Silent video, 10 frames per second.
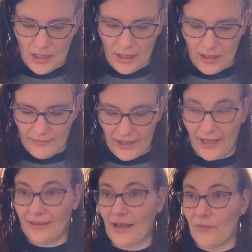and
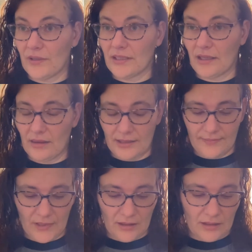get that one done this
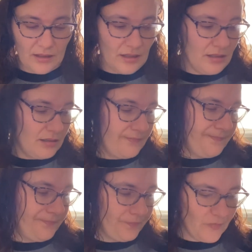month.
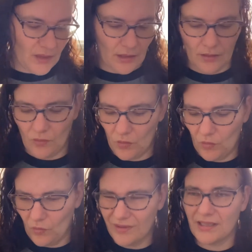
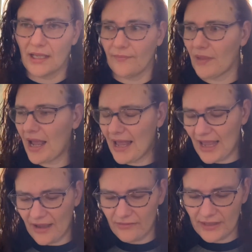We'll see. I
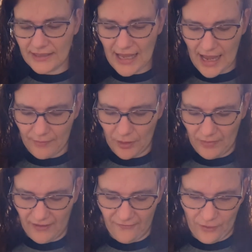have this app on
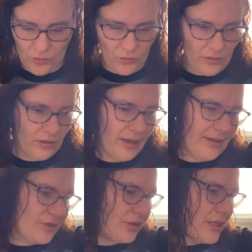my phone.
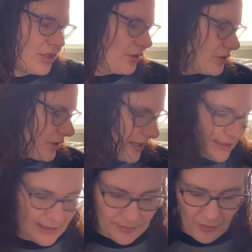I'm sure I showed you
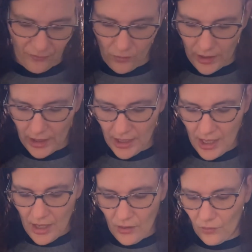guys this before,
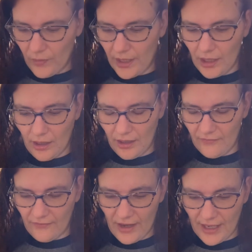where
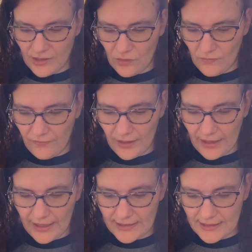if I don't feel
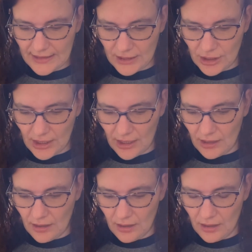like
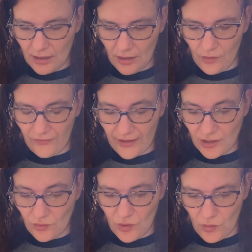stitching, or if I
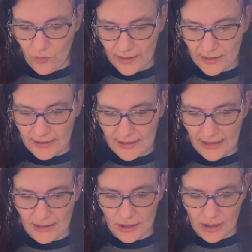don't know what to
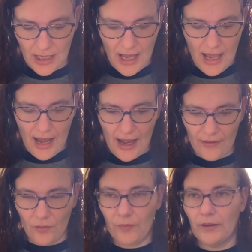stitch, I
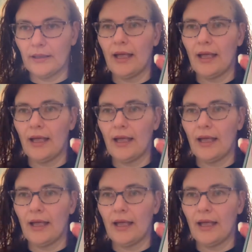will pull